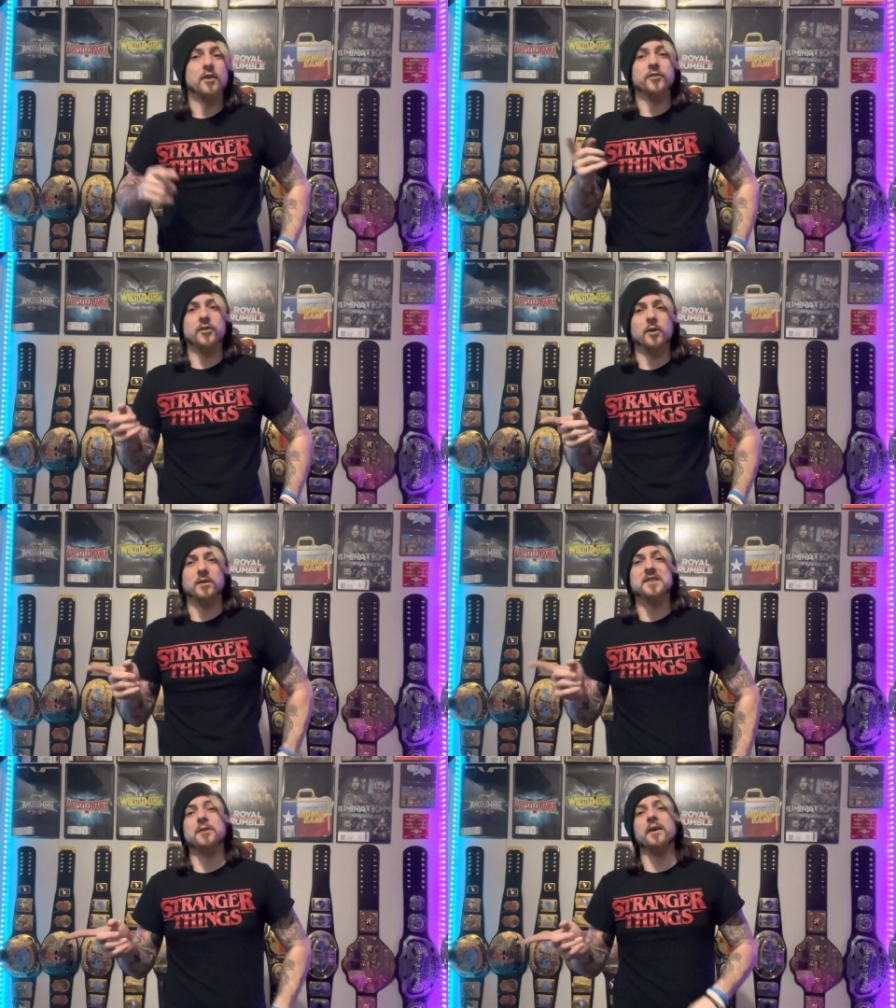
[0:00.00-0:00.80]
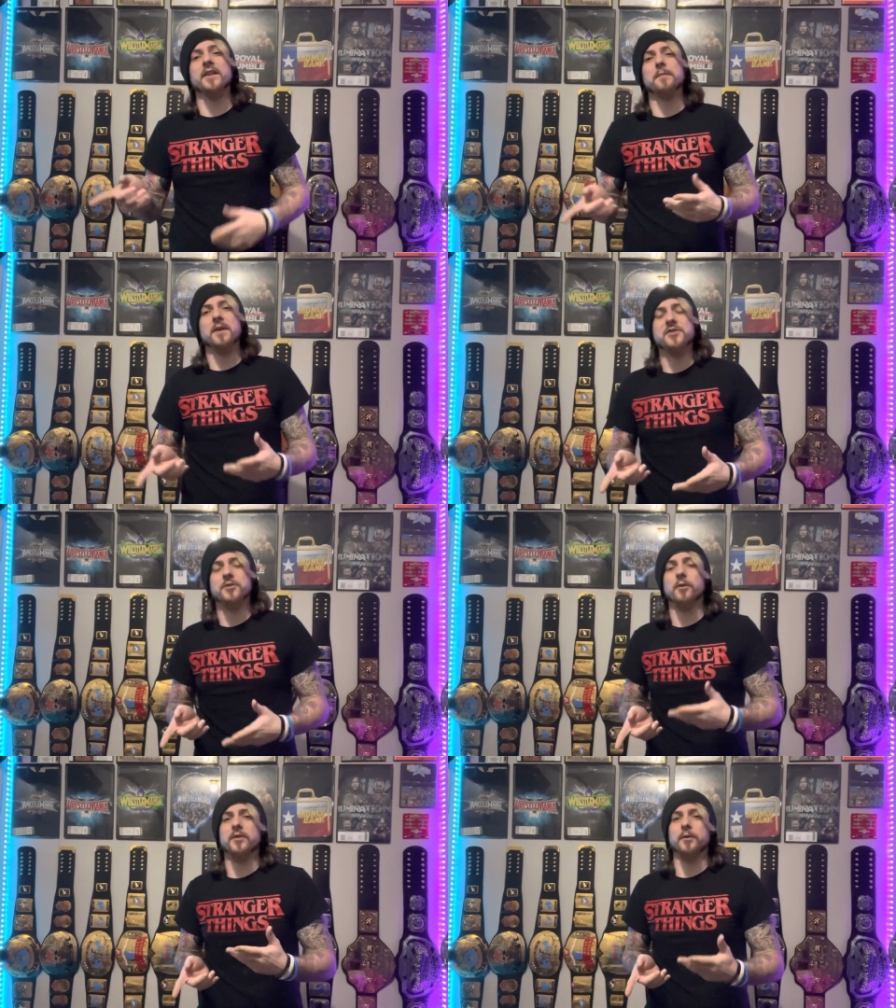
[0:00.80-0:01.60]
So let's go ahead and update
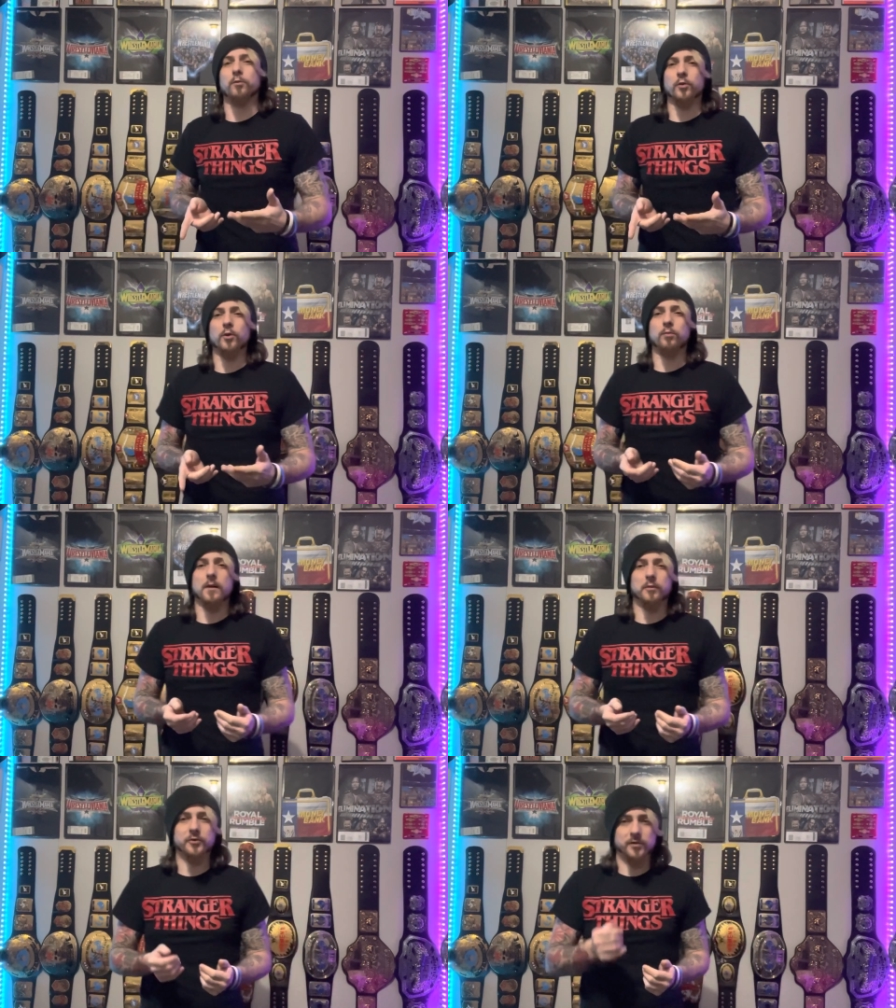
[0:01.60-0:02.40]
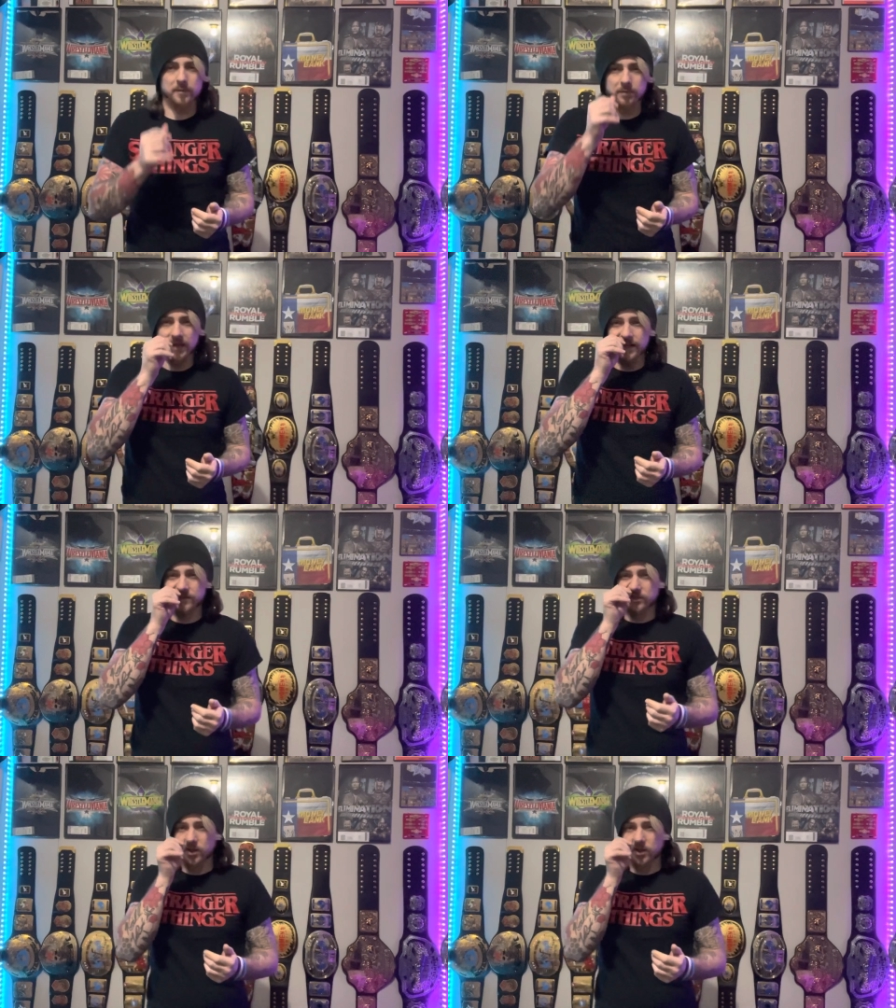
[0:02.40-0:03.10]
you on the Royal Rumble trip plans.